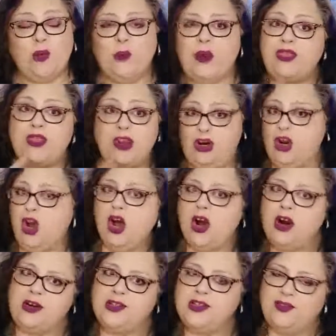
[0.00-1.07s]
with their
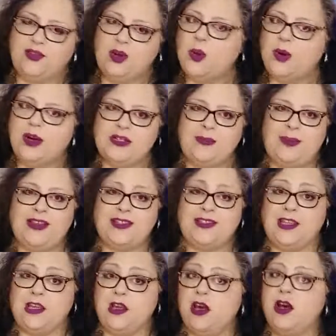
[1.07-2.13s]
cars, of course, because
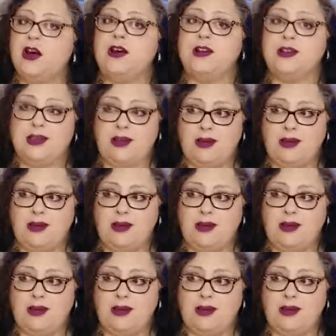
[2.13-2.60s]
the cars